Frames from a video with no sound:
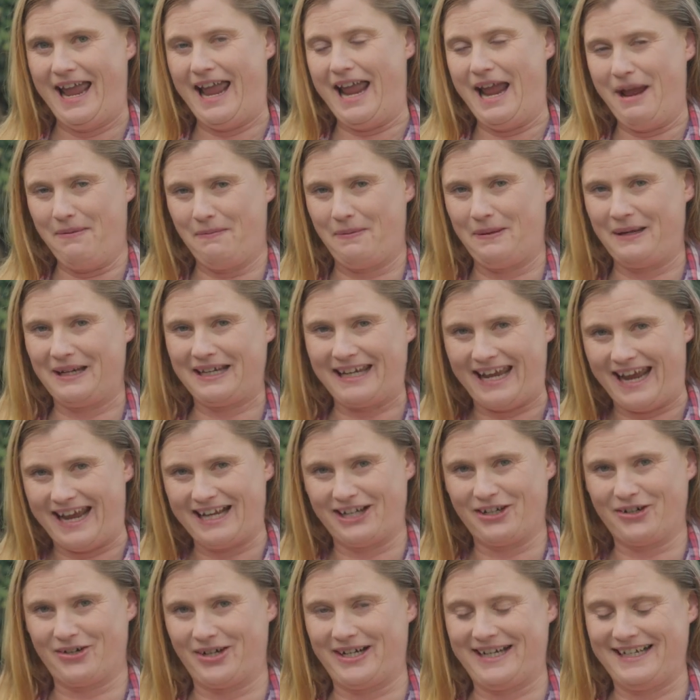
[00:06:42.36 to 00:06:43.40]
epic
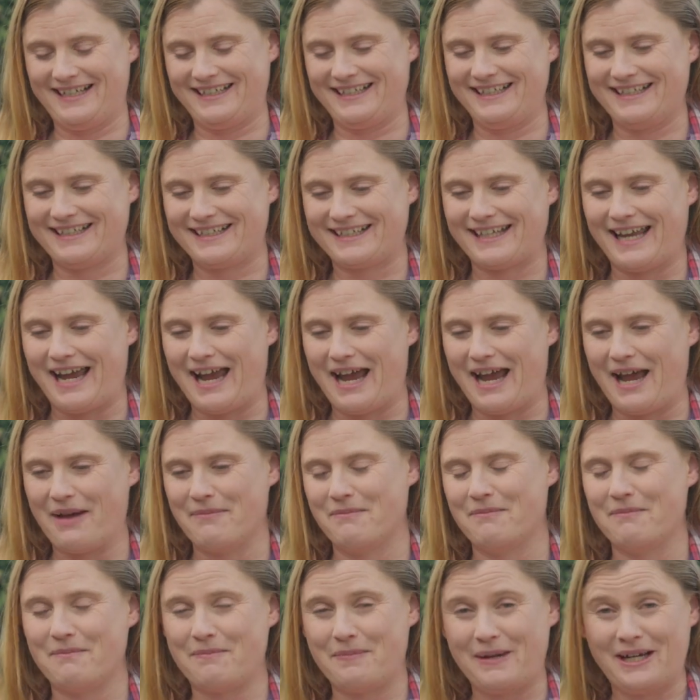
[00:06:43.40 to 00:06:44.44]
and crazy
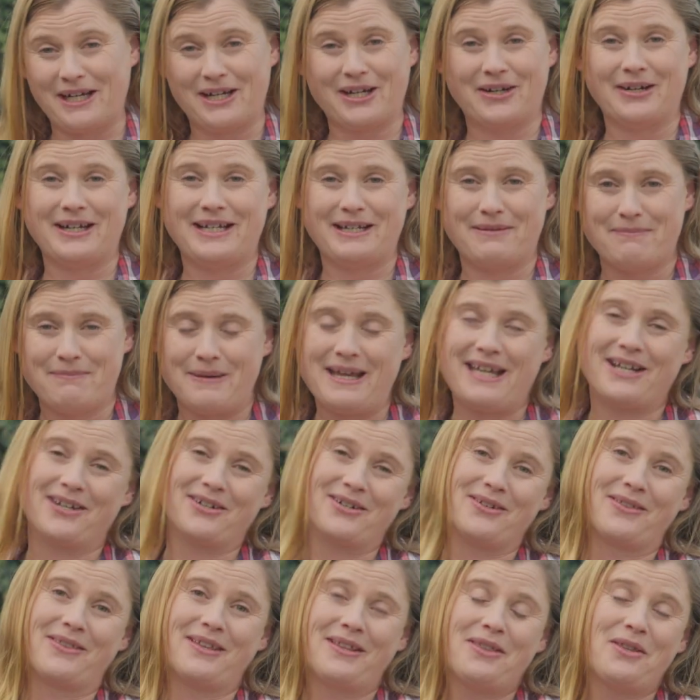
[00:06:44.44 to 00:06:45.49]
scam, bigger and
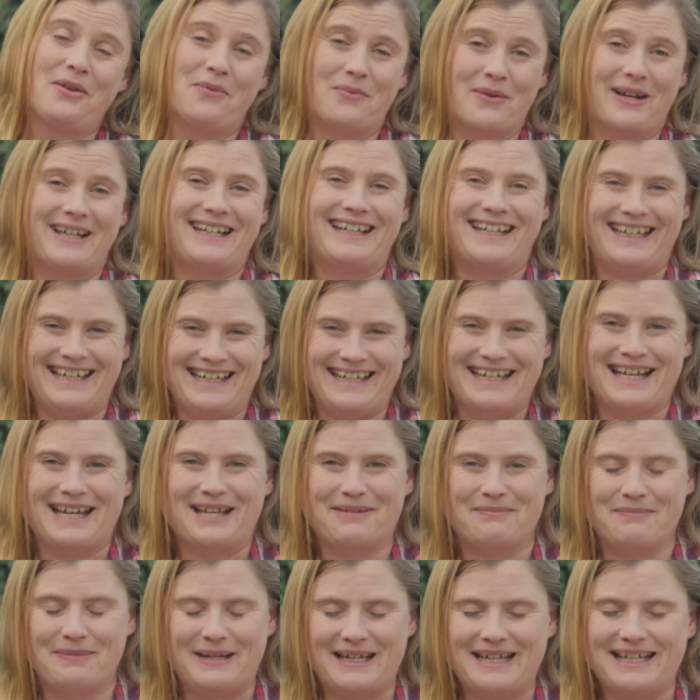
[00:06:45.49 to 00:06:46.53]
better than the one he
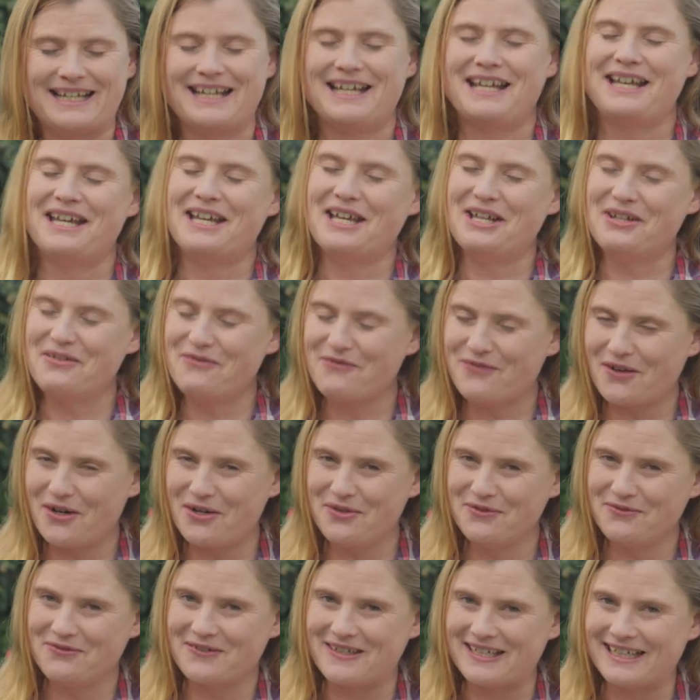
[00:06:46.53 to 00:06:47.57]
had been
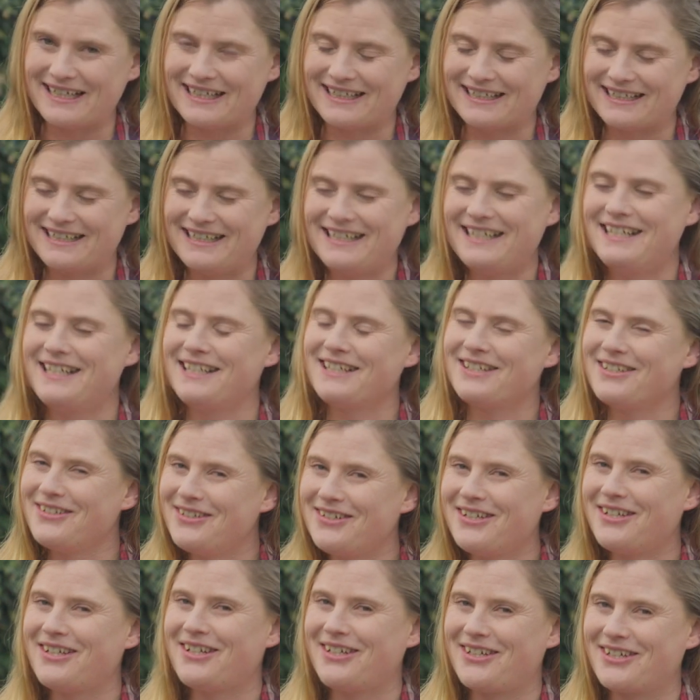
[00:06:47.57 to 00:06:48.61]
involved in. So
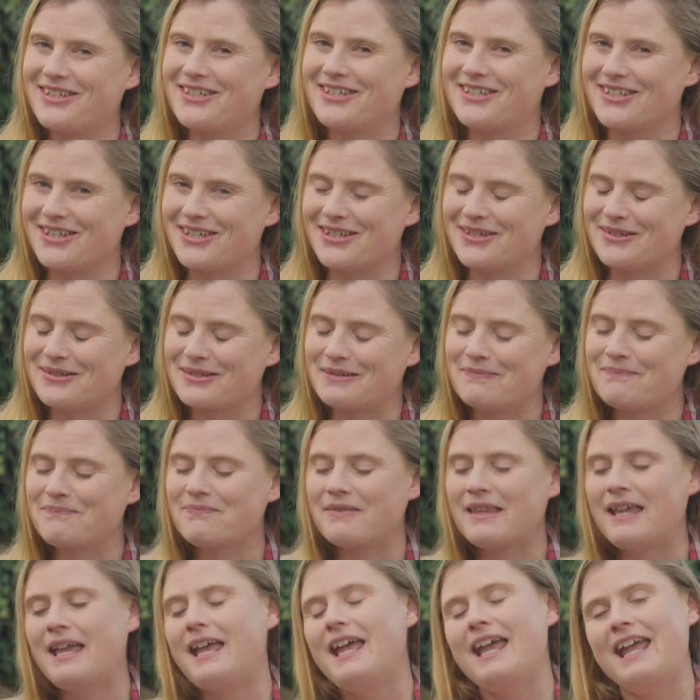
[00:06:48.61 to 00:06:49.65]
not a good dude.
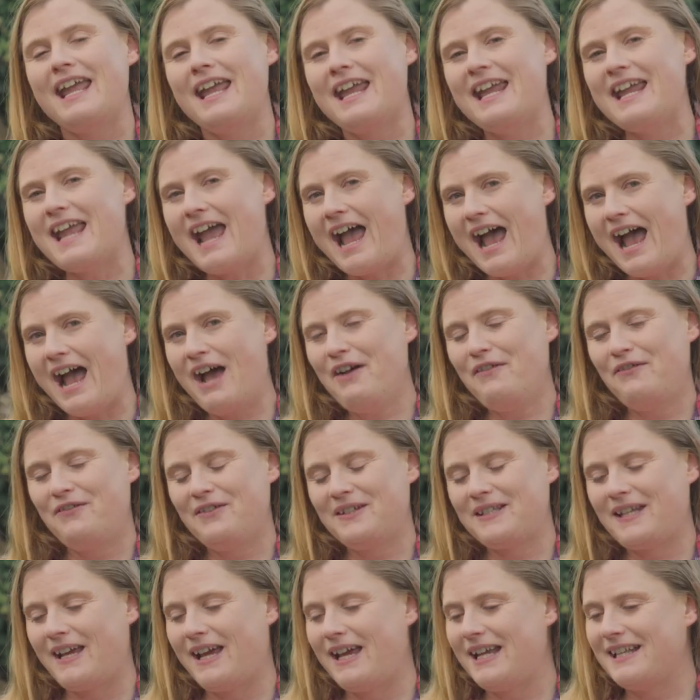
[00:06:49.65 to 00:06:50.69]
He
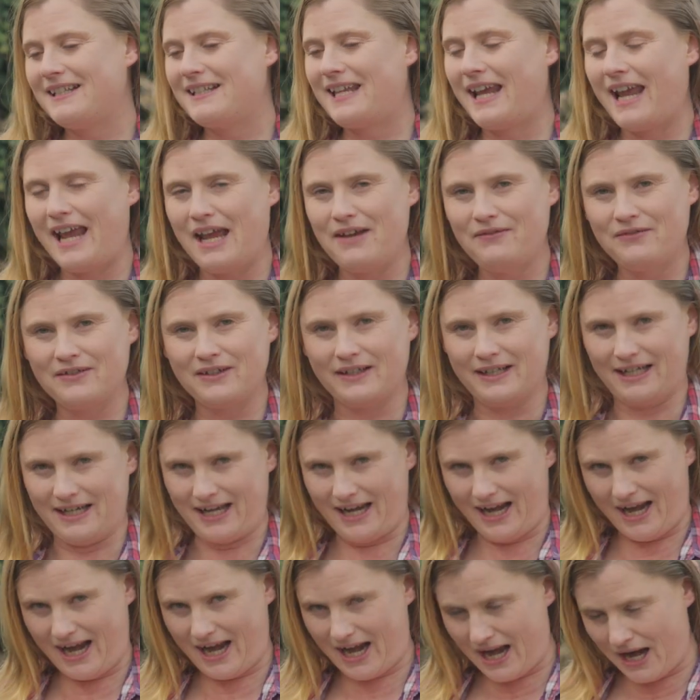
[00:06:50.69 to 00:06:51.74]
advertised heavily
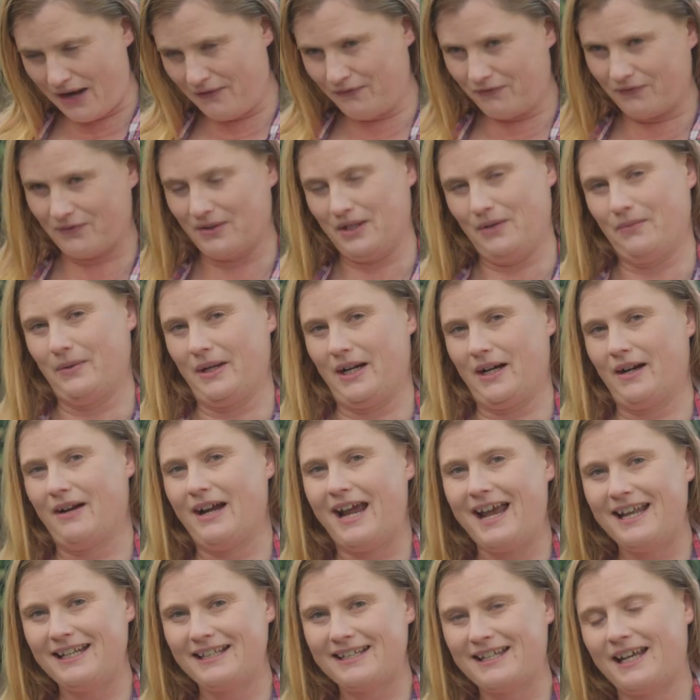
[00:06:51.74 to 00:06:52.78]
everywhere
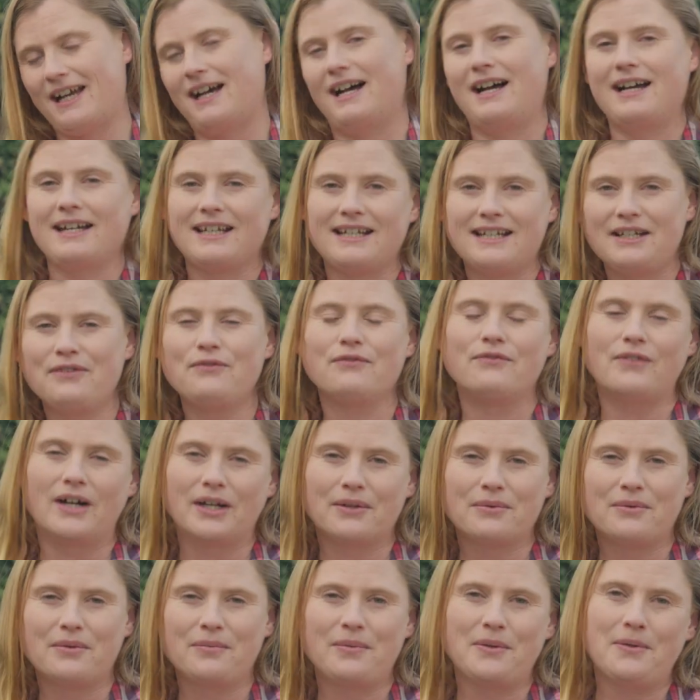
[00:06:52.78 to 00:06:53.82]
and targeted
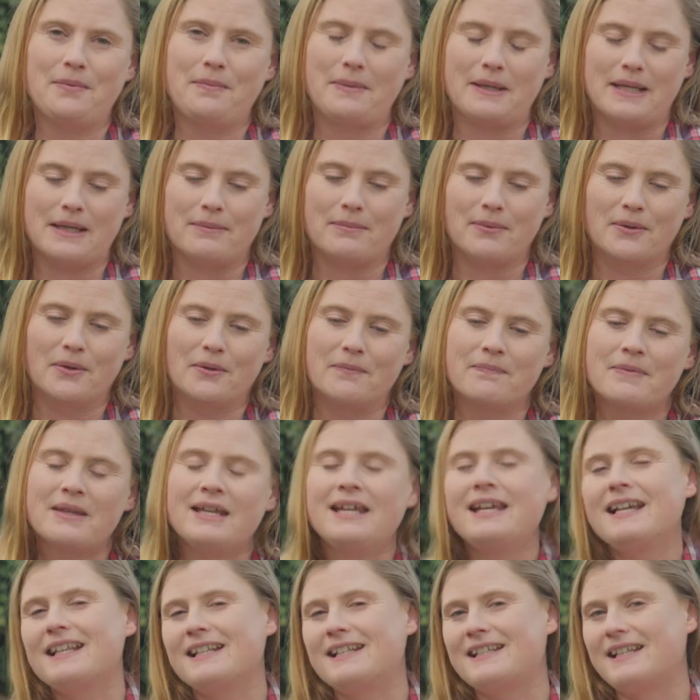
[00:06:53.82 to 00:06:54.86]
vulnerable people,
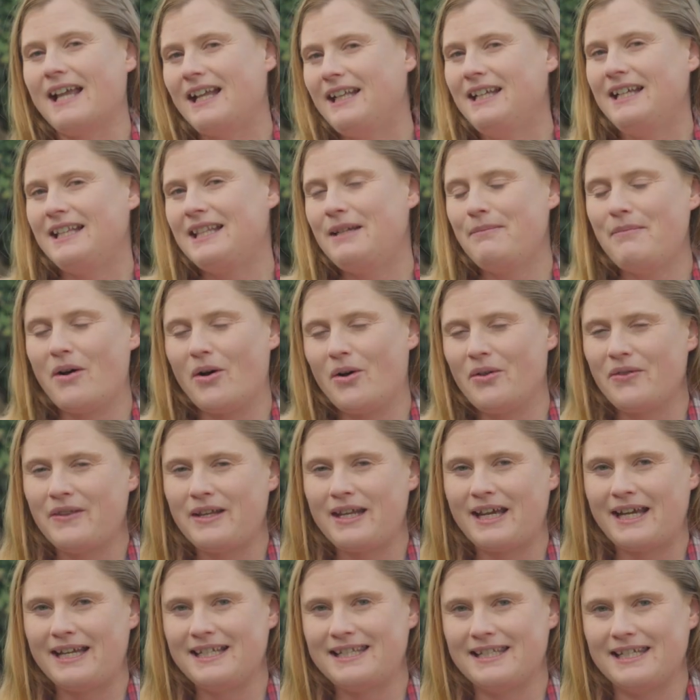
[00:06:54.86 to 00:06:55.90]
selling them on
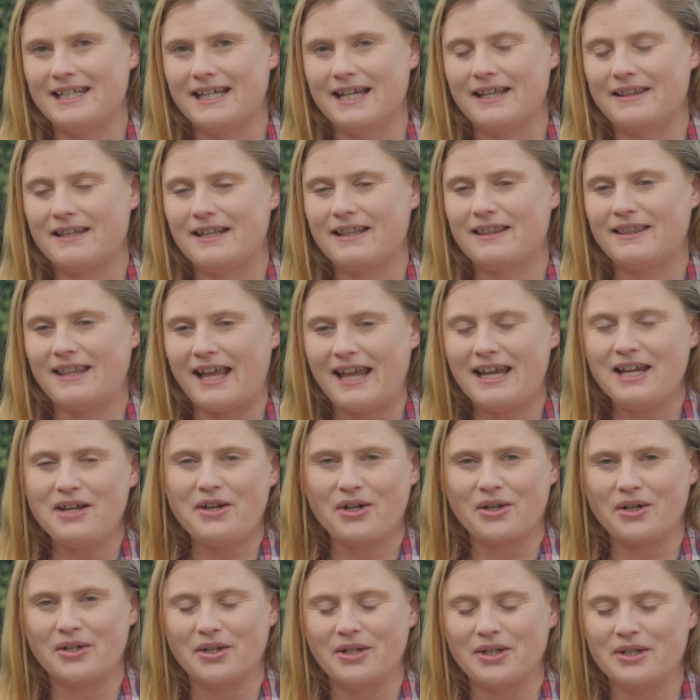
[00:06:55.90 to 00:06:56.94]
the idea that they
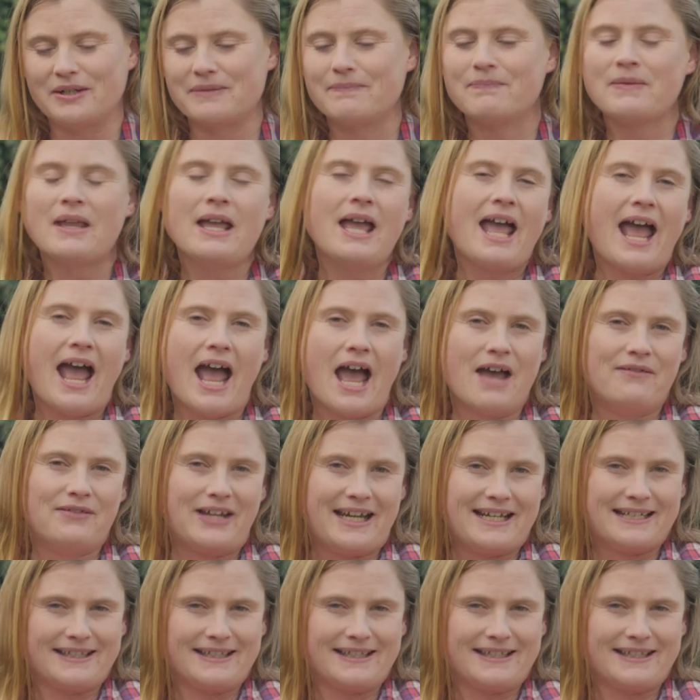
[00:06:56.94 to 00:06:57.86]
could have a